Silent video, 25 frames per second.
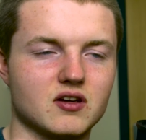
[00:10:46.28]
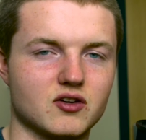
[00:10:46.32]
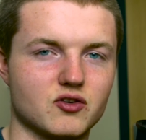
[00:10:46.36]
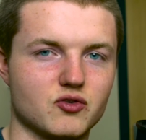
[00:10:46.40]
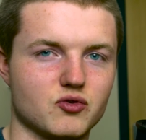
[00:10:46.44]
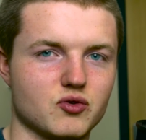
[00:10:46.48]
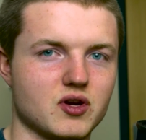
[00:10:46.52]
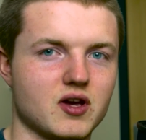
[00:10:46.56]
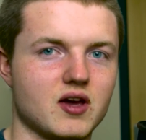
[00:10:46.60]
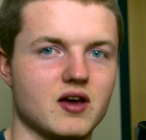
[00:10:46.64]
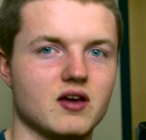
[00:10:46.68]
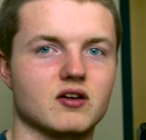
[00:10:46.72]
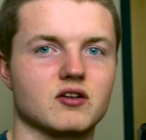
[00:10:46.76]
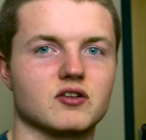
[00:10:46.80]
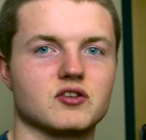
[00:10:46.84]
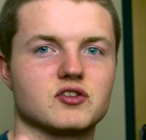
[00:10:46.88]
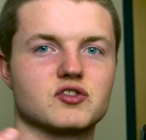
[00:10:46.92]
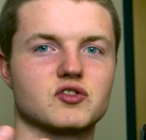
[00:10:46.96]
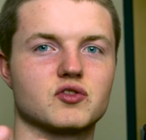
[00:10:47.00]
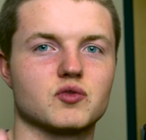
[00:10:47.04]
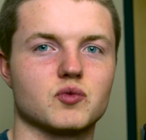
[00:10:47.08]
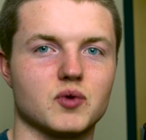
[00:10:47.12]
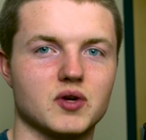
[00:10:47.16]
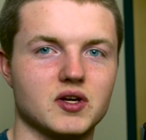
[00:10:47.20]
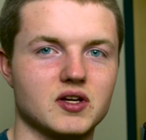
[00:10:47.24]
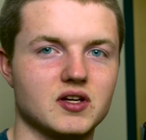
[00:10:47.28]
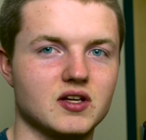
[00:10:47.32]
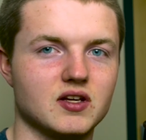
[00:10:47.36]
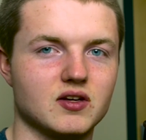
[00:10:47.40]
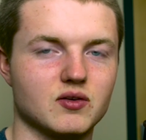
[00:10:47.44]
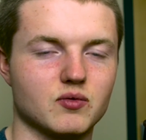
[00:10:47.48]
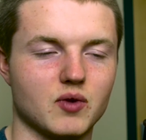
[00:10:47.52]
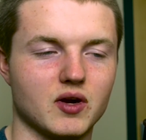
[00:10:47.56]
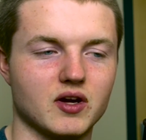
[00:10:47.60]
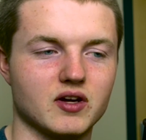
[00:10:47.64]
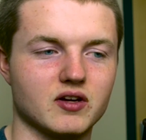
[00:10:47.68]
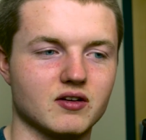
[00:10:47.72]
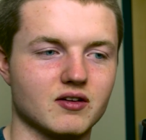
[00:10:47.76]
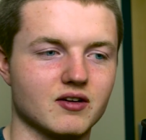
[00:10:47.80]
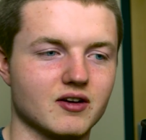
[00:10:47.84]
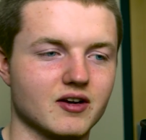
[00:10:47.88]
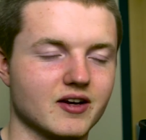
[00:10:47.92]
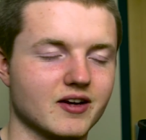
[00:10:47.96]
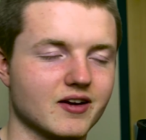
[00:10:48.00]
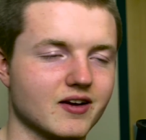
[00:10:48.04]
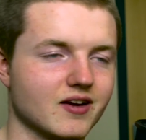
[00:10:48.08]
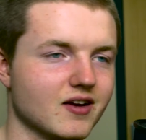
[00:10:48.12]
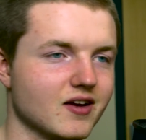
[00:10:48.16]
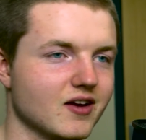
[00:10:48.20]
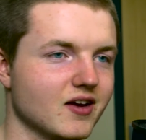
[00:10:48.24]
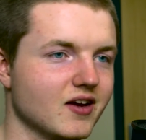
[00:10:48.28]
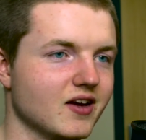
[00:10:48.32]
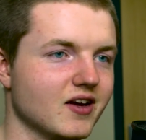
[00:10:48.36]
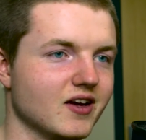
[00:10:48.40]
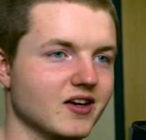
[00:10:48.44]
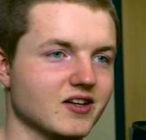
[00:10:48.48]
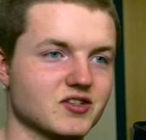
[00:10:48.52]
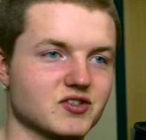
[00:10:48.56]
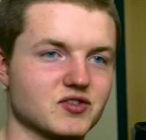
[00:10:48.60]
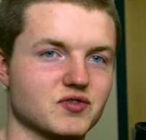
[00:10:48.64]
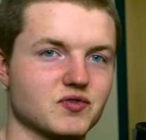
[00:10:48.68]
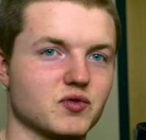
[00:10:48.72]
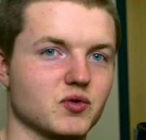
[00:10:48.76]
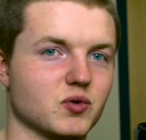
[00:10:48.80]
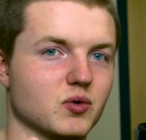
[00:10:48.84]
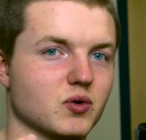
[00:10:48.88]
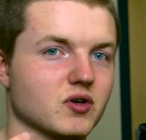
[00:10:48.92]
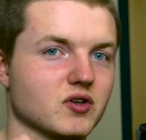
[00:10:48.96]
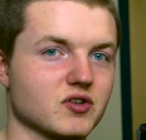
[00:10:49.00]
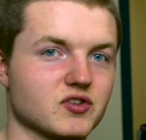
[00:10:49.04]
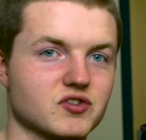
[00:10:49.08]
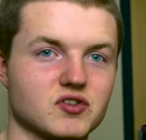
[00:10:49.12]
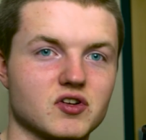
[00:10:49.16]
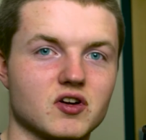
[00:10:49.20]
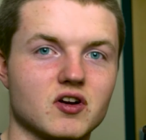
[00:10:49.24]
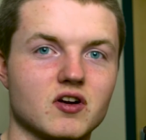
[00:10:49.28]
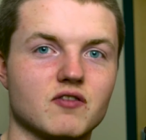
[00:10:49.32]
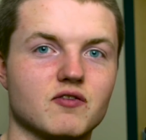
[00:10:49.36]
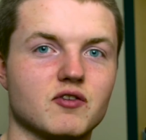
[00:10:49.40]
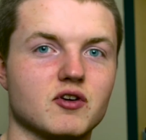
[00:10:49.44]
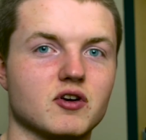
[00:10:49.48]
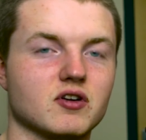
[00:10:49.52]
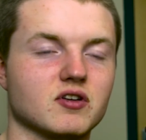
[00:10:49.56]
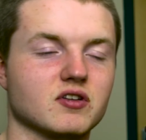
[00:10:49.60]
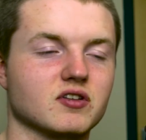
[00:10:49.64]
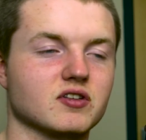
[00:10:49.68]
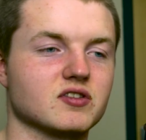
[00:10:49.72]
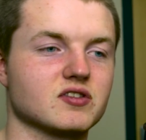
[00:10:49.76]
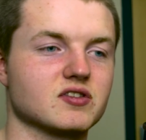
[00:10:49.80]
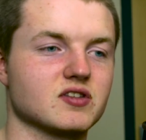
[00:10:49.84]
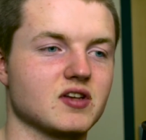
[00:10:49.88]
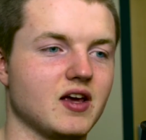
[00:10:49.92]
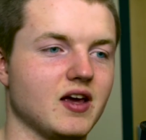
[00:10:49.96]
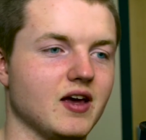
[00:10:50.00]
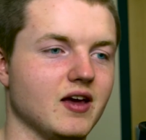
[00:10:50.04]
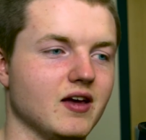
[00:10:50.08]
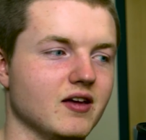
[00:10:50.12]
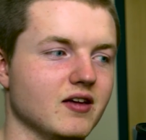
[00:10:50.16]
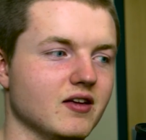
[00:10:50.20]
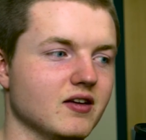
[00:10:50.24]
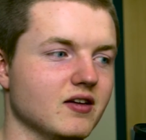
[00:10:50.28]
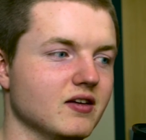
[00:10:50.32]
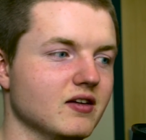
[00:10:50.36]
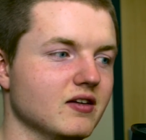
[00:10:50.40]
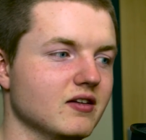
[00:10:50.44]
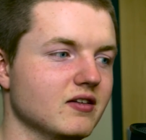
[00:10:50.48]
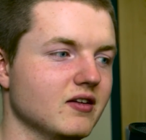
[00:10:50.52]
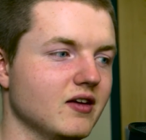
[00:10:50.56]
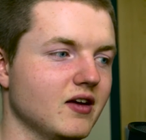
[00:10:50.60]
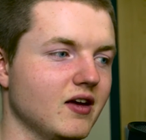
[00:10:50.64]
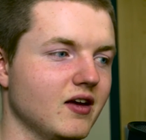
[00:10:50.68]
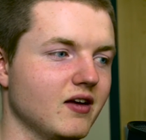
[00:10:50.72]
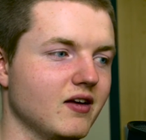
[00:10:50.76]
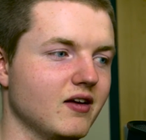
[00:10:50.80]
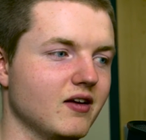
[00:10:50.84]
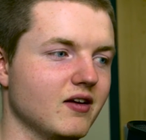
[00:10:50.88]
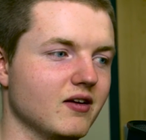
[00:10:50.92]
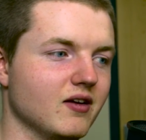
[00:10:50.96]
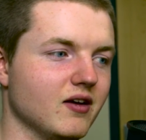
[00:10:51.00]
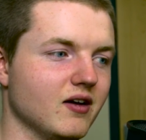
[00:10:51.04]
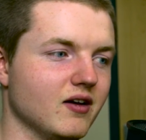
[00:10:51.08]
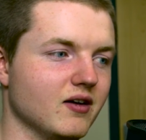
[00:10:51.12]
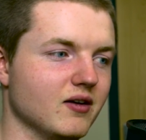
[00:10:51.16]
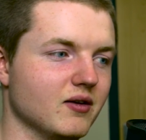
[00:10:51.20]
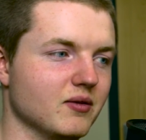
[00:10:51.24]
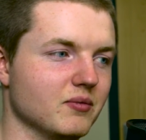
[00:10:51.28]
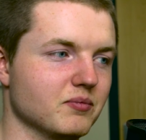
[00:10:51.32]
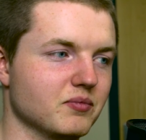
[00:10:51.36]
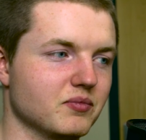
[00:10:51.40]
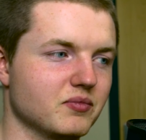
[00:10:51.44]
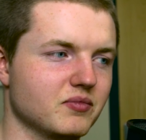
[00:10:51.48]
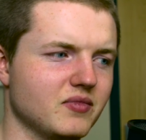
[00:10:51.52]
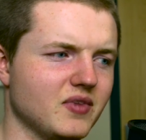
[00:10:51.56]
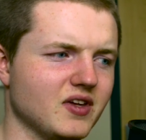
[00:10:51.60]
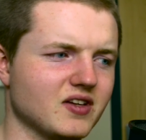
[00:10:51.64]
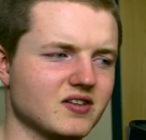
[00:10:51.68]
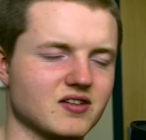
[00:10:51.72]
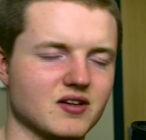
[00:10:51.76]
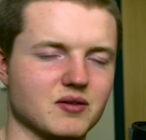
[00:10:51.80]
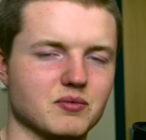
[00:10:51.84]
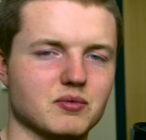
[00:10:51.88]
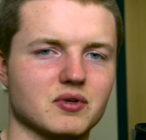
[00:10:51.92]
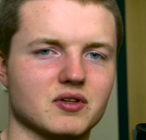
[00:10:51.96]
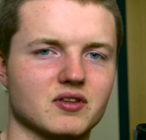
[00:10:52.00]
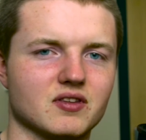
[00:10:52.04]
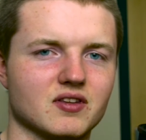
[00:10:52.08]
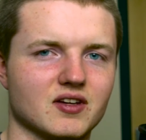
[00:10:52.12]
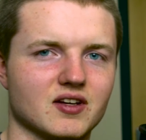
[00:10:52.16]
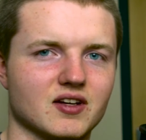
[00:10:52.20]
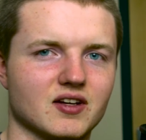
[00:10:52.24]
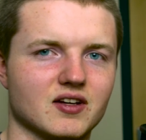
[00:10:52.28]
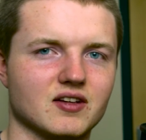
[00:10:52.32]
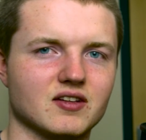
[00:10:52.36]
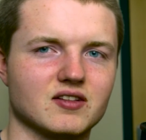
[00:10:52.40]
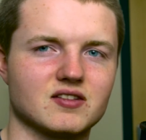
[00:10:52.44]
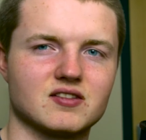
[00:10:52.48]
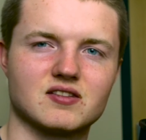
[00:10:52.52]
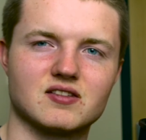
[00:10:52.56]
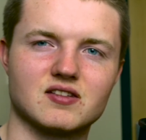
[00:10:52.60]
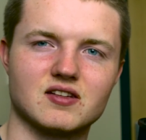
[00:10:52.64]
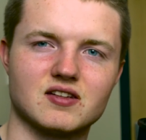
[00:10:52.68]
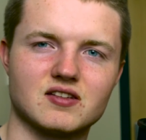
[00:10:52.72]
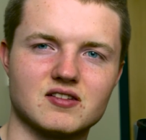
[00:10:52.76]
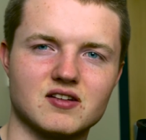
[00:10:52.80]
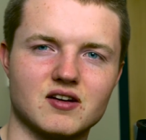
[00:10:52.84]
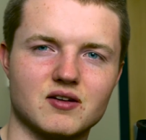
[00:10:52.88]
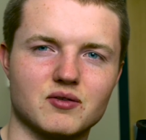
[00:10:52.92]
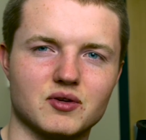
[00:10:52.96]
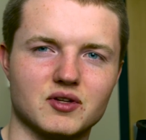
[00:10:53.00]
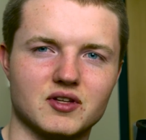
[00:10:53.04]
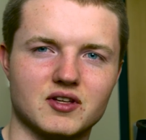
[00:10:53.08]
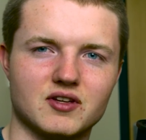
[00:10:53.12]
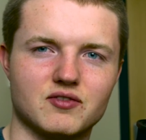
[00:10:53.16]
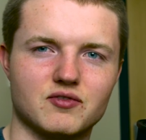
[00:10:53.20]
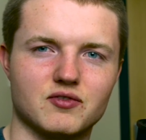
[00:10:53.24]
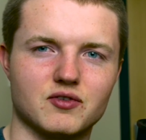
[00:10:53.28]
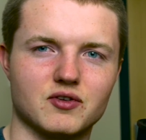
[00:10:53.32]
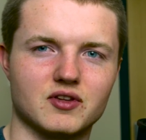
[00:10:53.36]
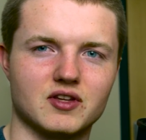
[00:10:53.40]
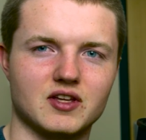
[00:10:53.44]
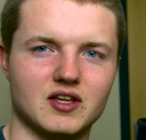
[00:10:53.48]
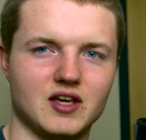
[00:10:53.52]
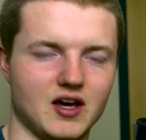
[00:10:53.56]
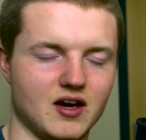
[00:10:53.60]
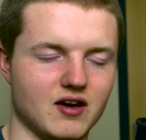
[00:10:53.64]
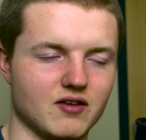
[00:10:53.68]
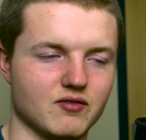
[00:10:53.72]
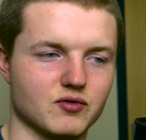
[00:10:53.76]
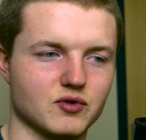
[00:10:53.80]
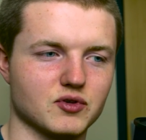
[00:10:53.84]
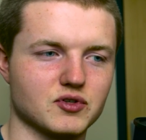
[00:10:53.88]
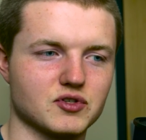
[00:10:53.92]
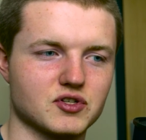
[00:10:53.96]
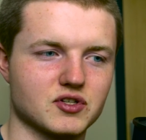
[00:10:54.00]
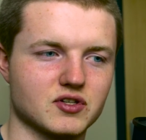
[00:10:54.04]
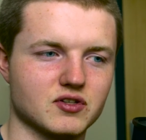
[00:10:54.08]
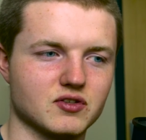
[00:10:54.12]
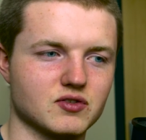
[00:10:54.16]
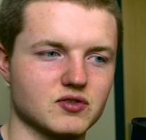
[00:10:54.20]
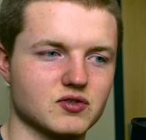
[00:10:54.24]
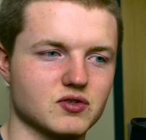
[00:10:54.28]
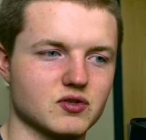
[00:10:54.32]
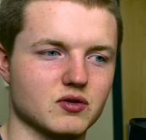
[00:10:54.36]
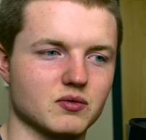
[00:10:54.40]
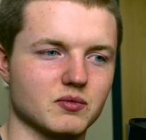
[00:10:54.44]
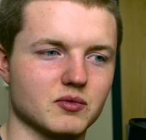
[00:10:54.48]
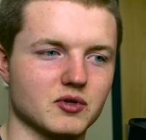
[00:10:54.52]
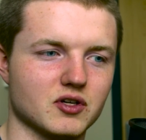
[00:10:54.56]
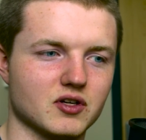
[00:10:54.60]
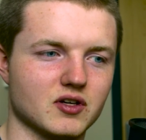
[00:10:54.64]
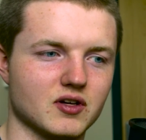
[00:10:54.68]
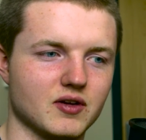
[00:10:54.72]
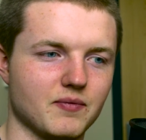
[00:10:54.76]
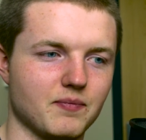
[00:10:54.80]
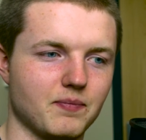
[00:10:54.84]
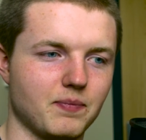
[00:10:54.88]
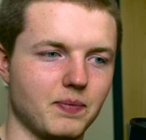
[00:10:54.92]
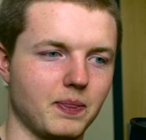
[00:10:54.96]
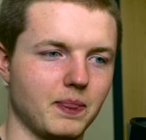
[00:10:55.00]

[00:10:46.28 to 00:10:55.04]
creators, 3D rendering. It's for servers and that type of thing. It's not really for the average consumer.